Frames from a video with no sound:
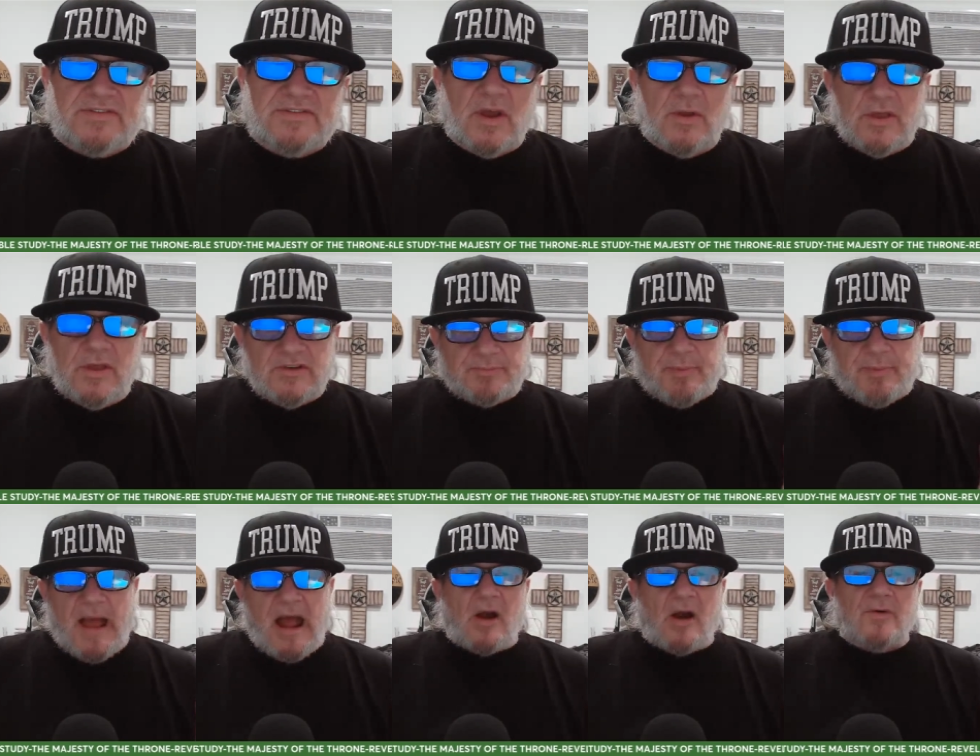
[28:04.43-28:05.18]
So this
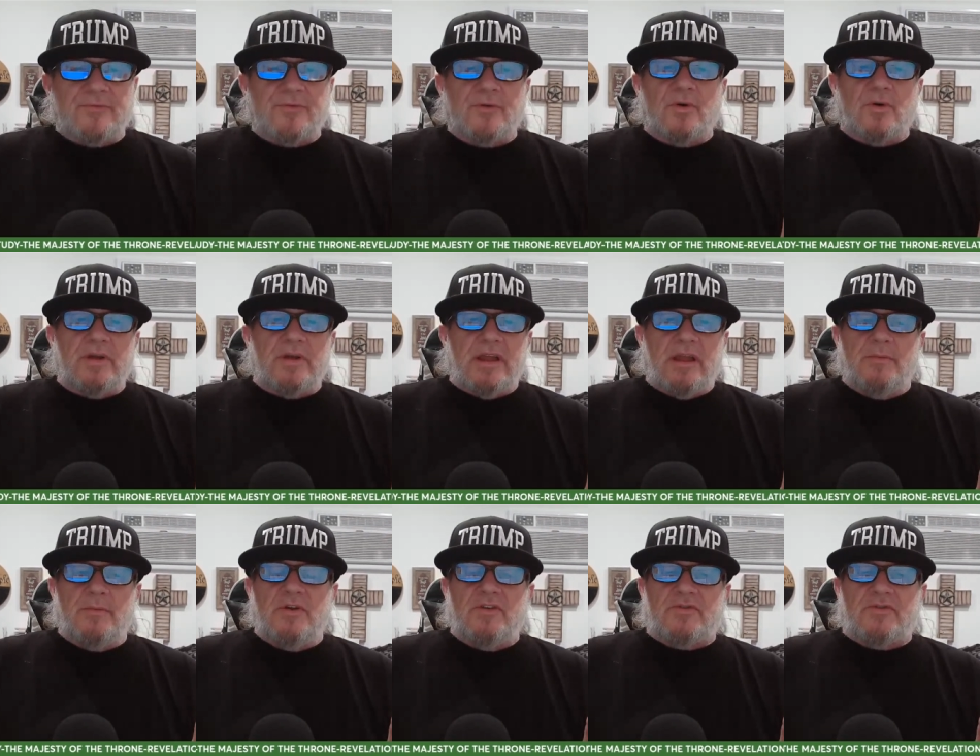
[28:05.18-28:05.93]
powerful
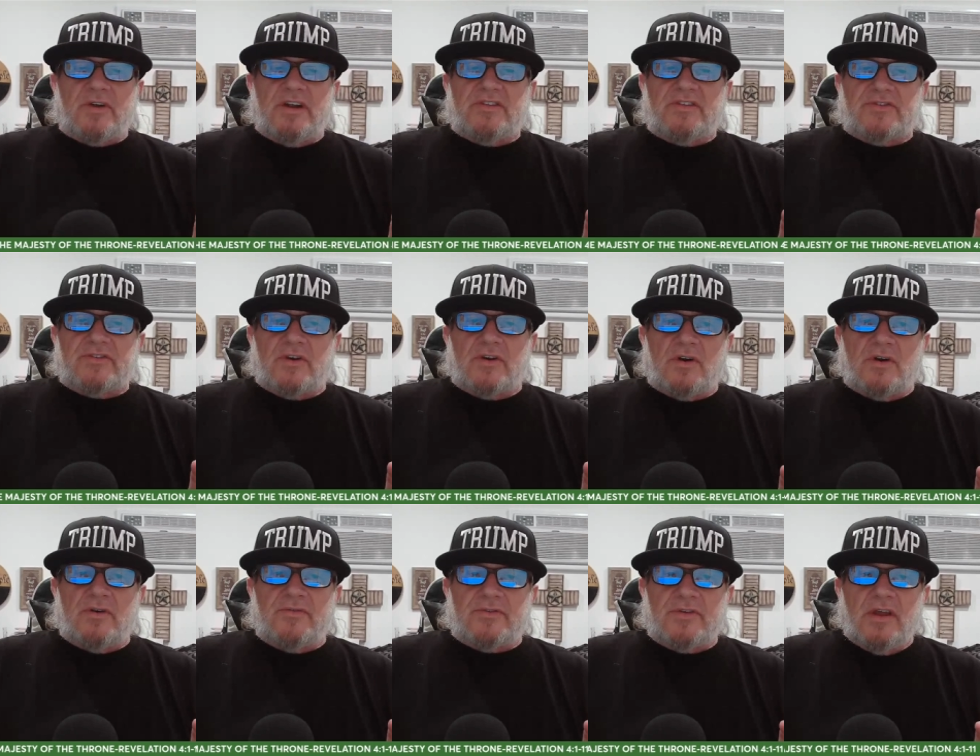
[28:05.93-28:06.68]
imagery
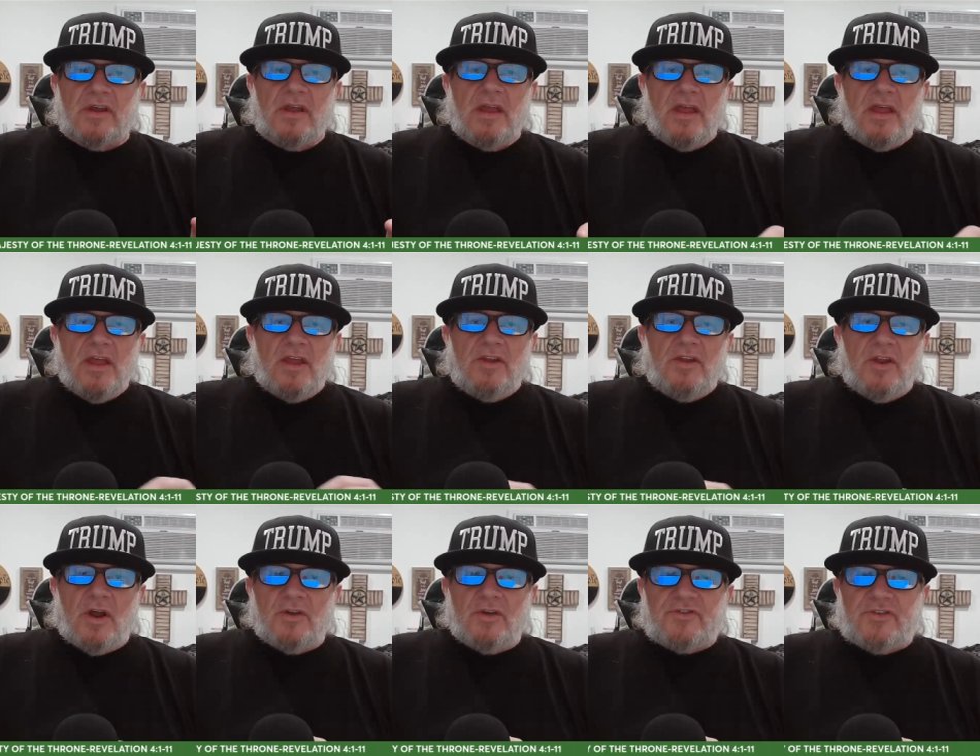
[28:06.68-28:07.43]
serves,
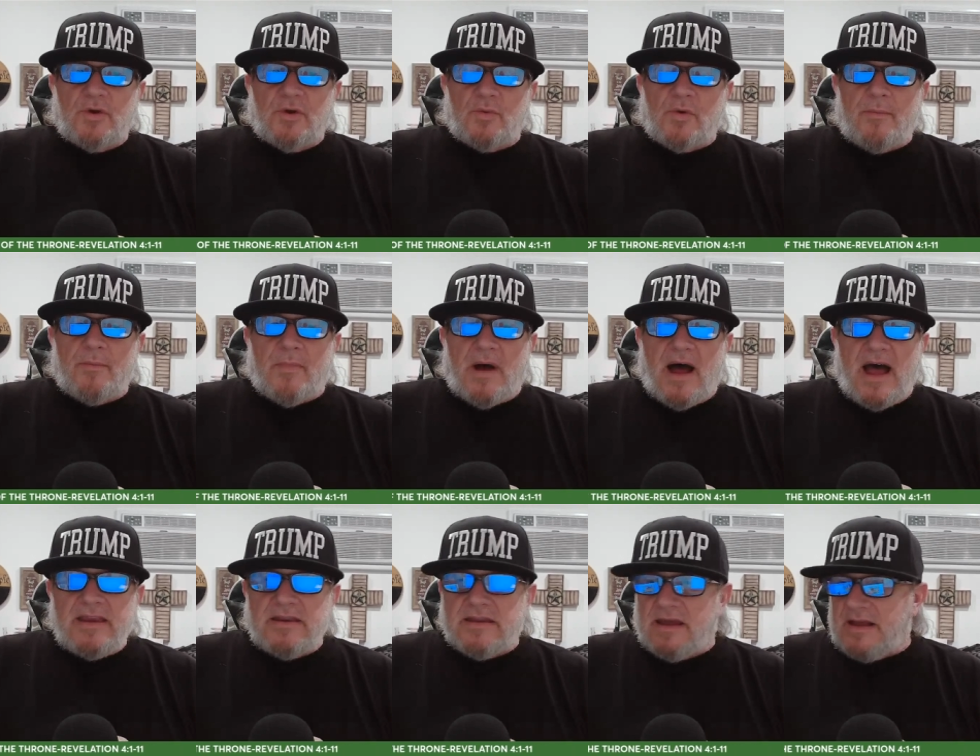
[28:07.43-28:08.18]
you know, to
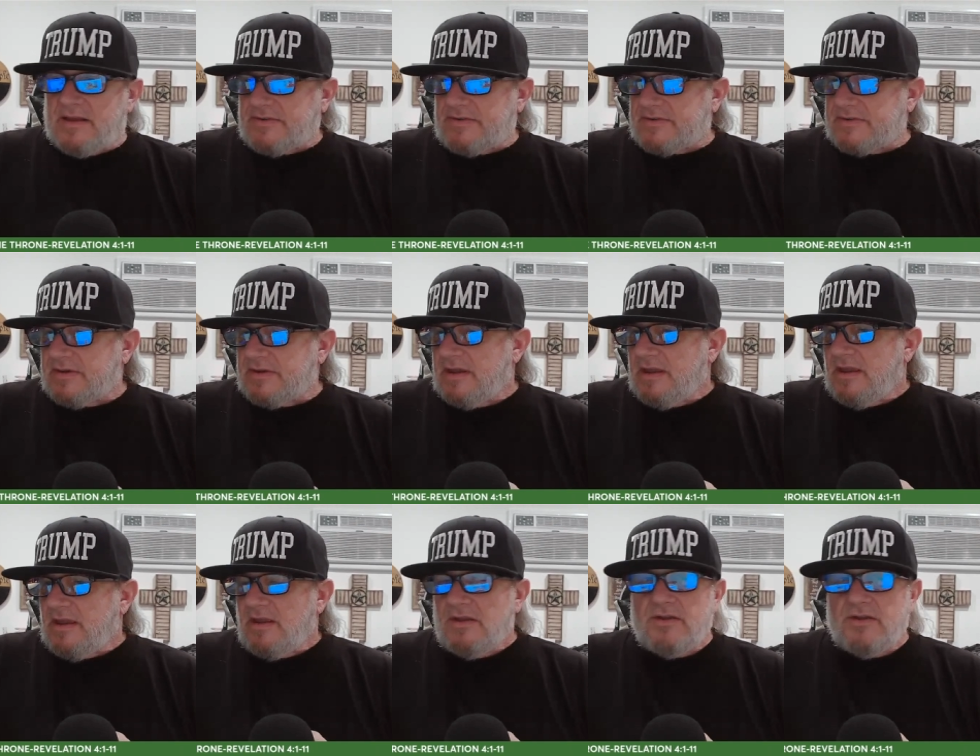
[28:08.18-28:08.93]
remind us,
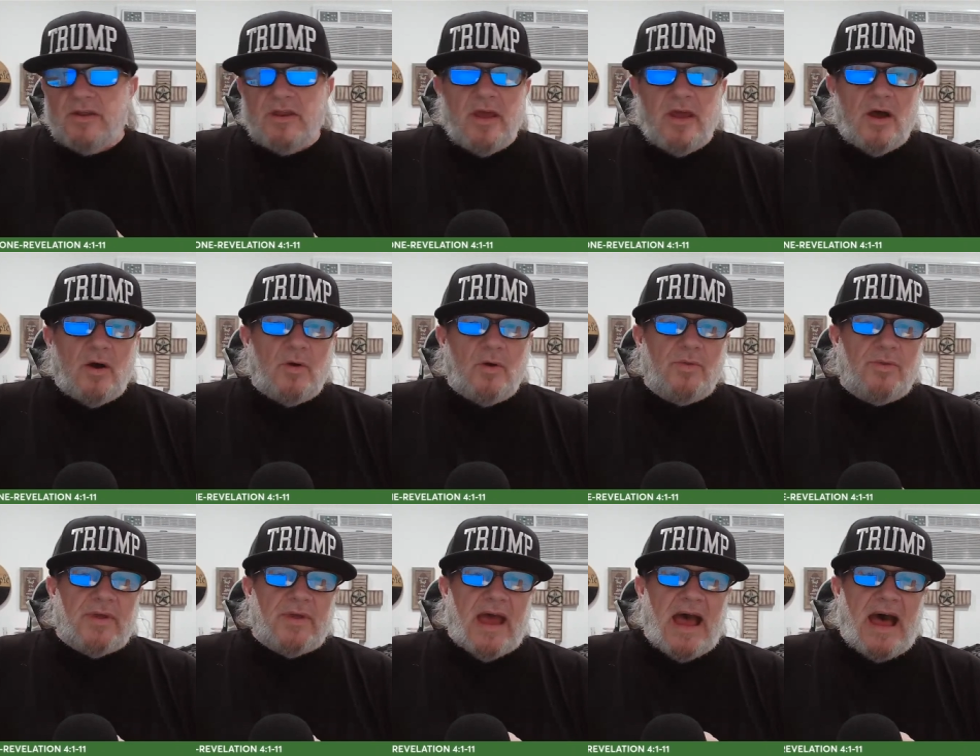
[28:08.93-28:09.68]
you know,
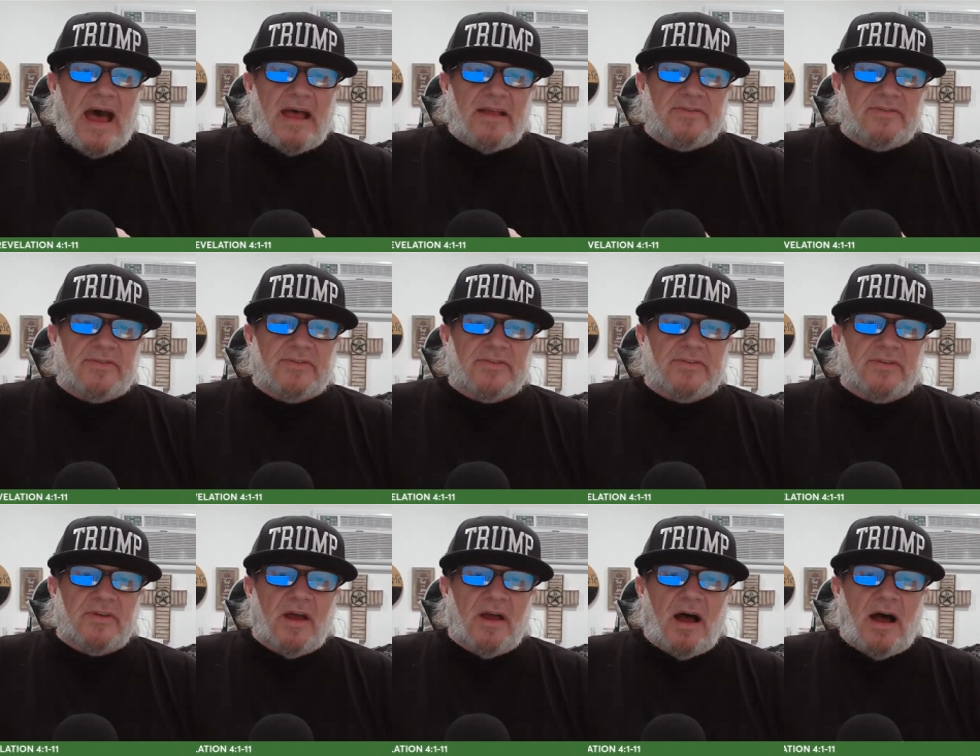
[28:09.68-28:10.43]
that
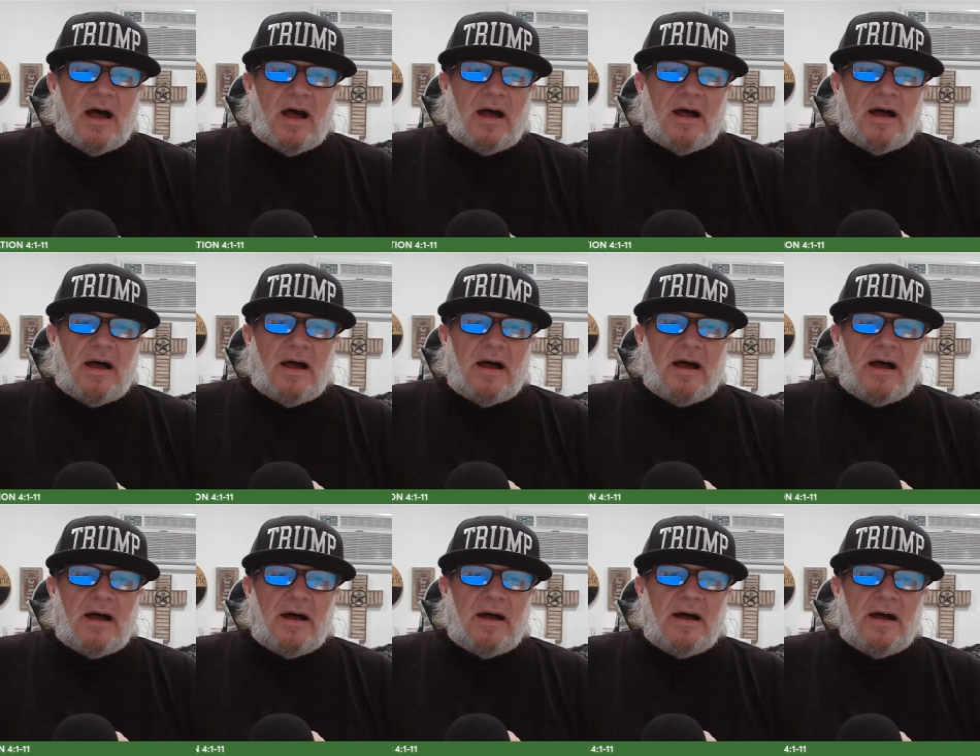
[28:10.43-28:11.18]

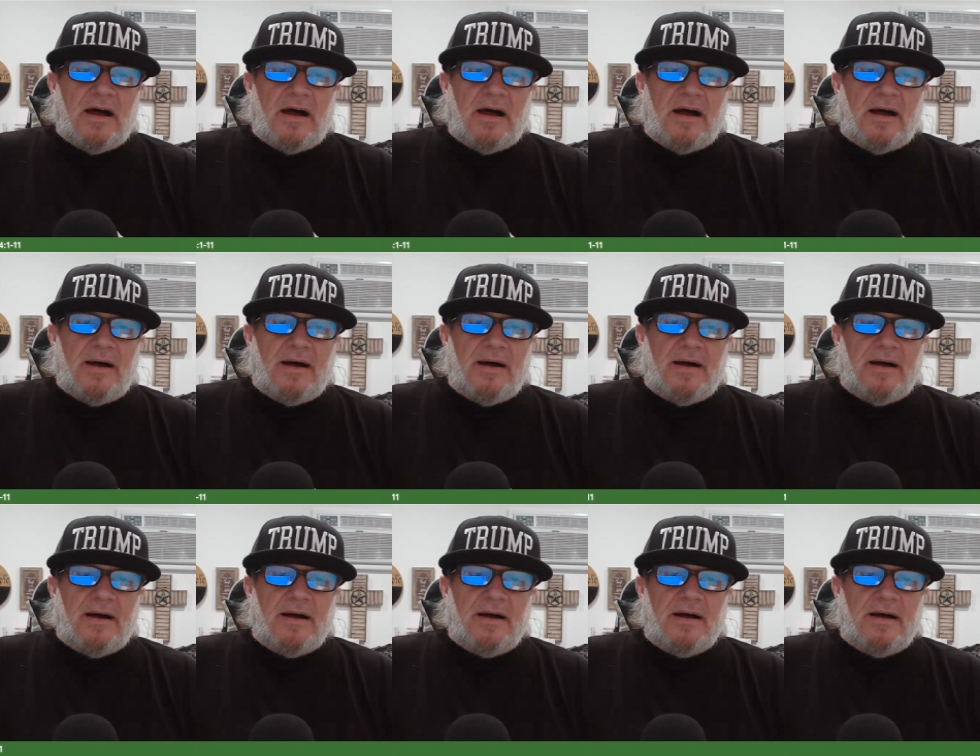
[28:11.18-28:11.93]
uh, uh, uh
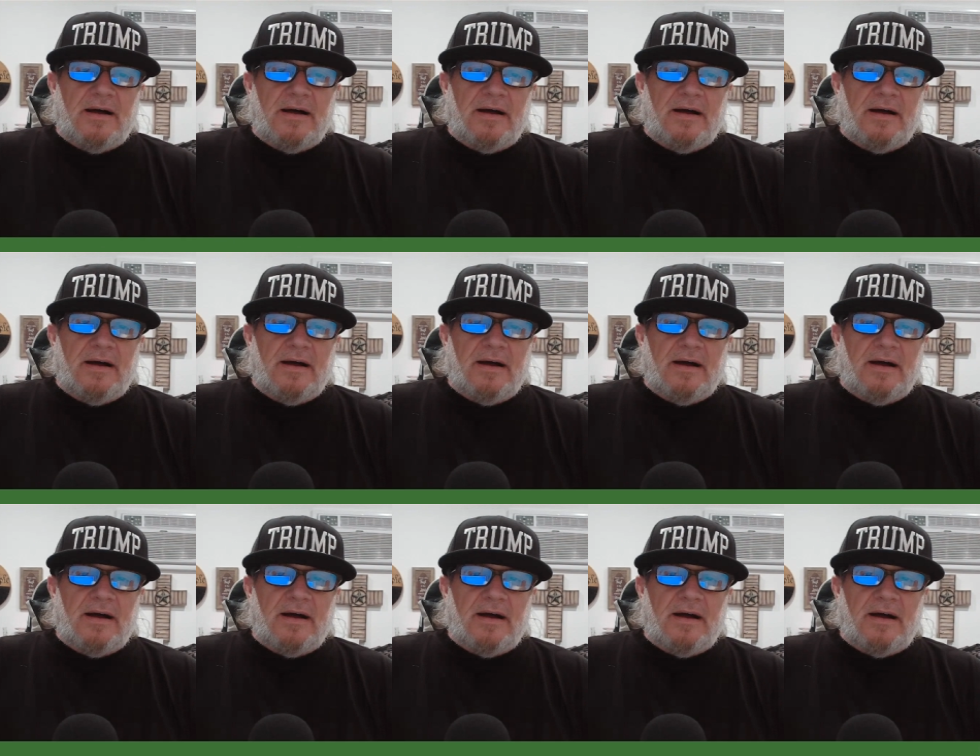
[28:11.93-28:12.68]

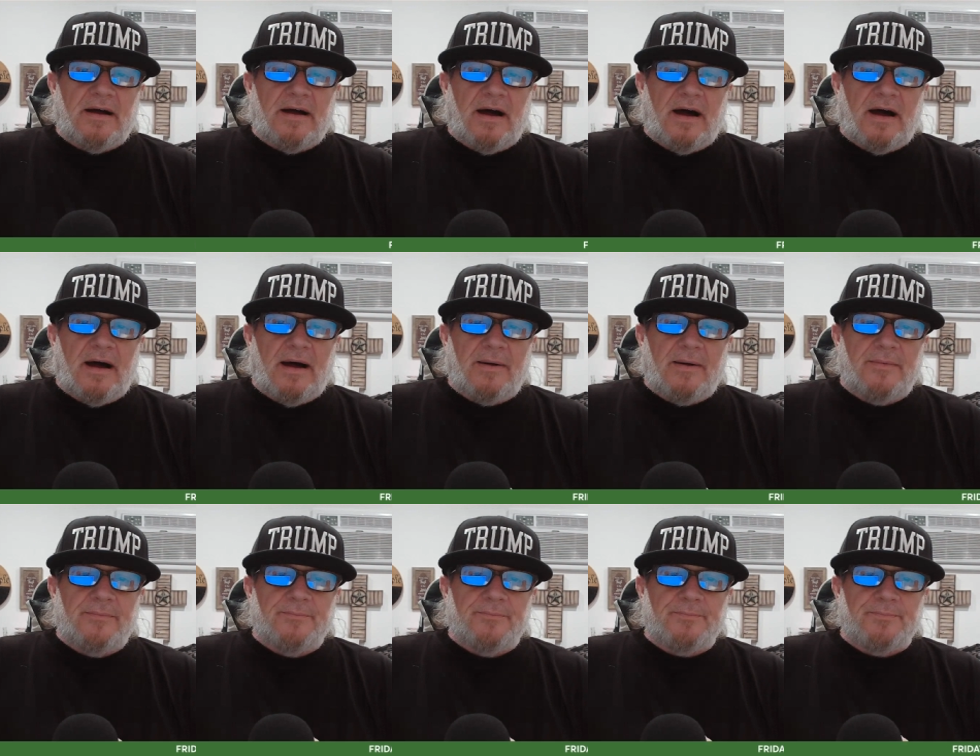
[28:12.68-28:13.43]

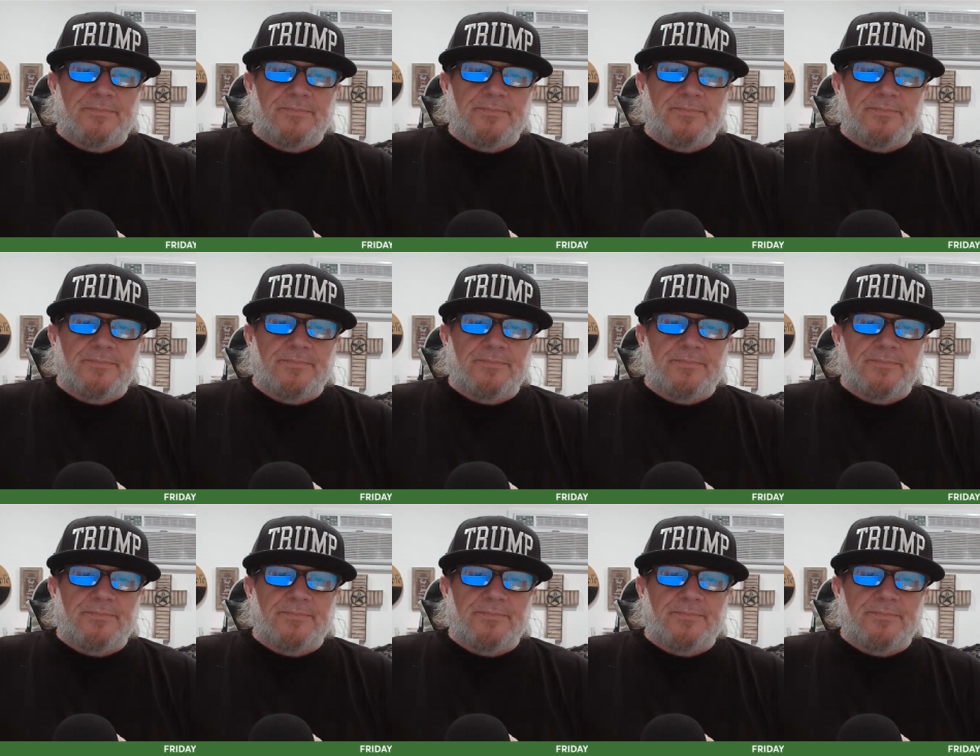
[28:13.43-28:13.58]
um,